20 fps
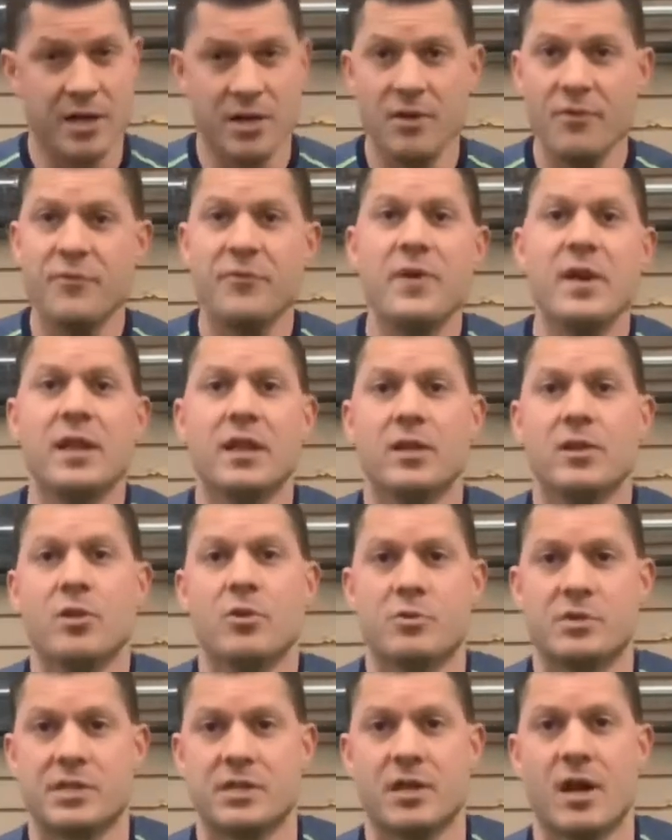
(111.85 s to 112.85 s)
You'll feel it
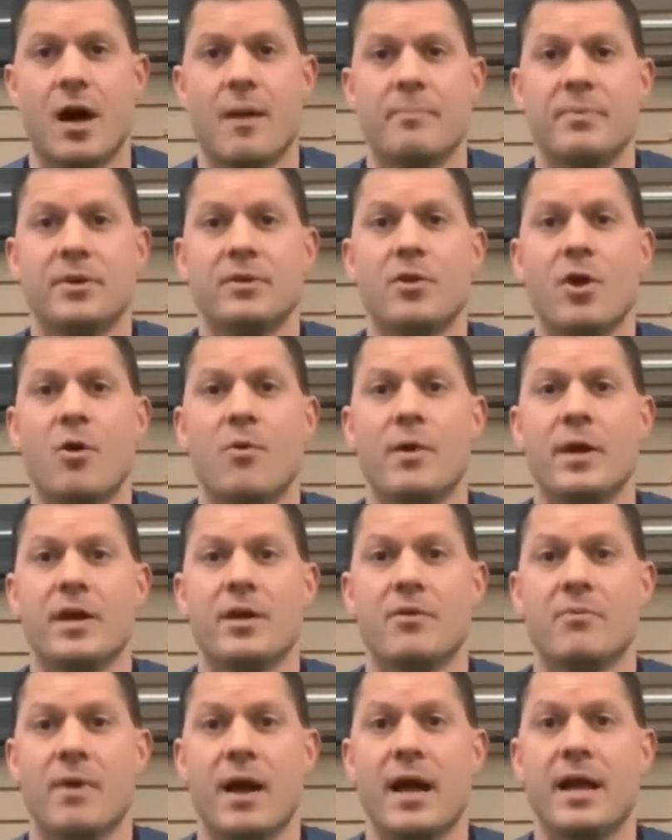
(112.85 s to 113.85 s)
loosen up. You'll know when
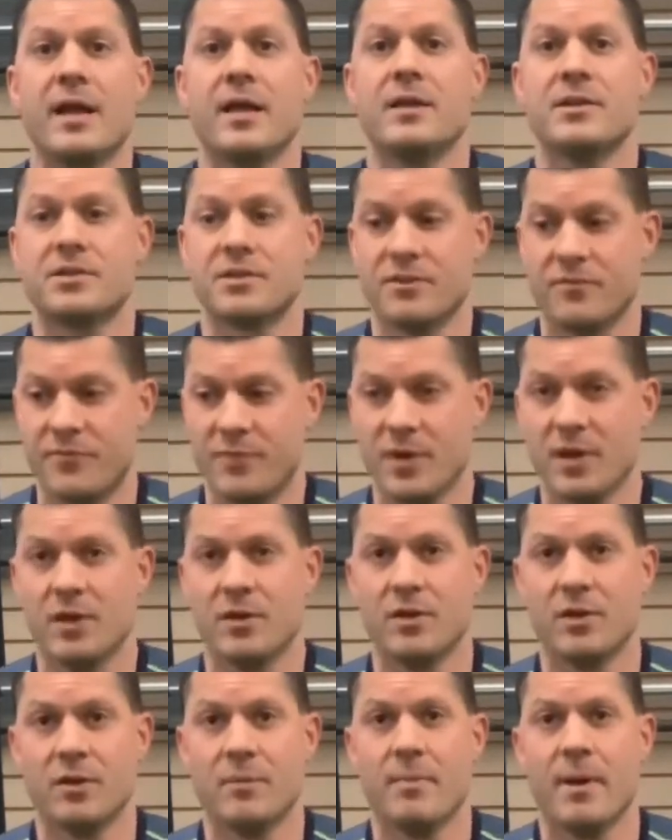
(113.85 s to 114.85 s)
you're ready. It should feel
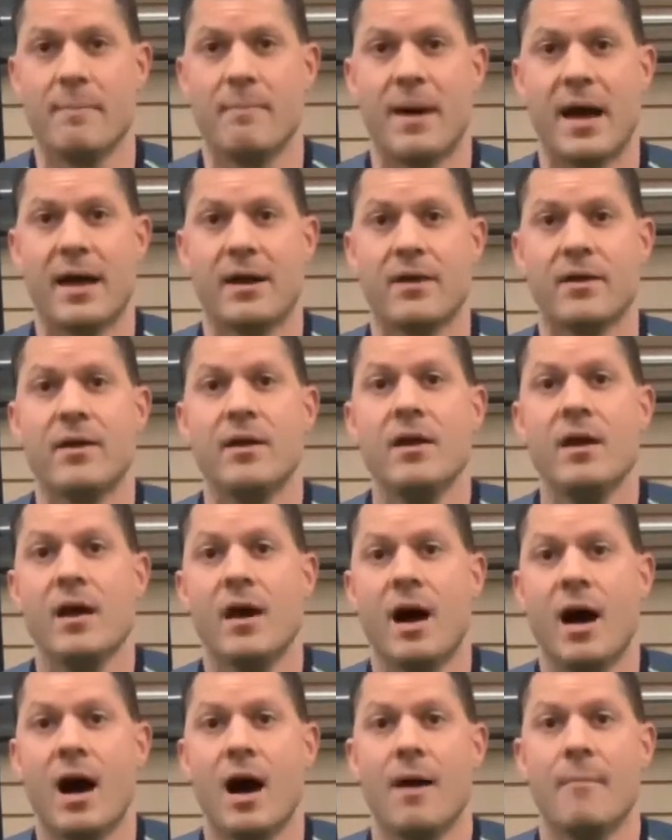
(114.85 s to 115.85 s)
a little bit better
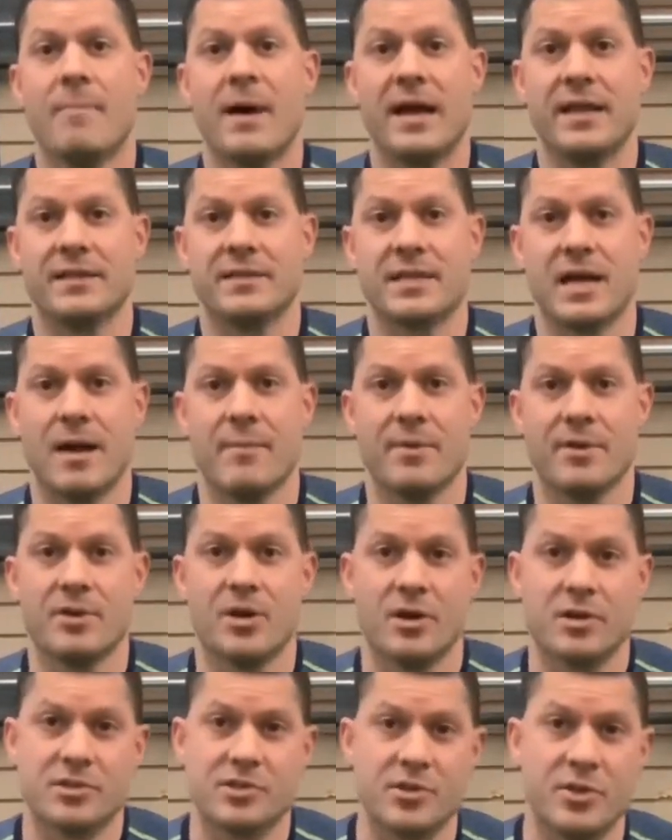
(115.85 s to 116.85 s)
by the time you're done.